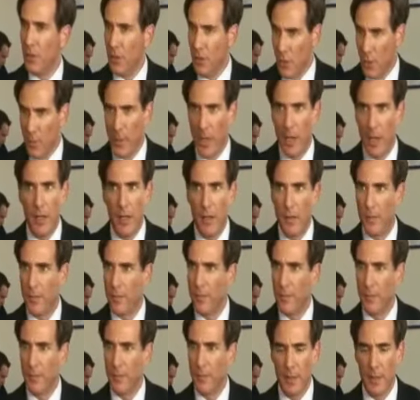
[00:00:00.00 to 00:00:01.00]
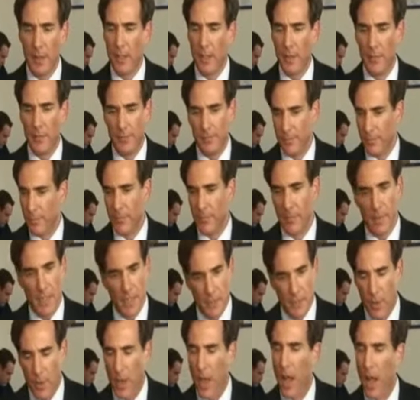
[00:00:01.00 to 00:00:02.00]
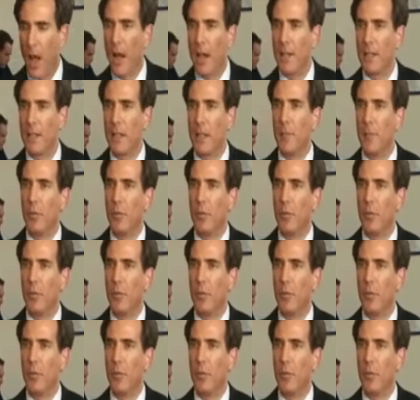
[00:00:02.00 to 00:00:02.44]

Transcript: Yuma is one of the highest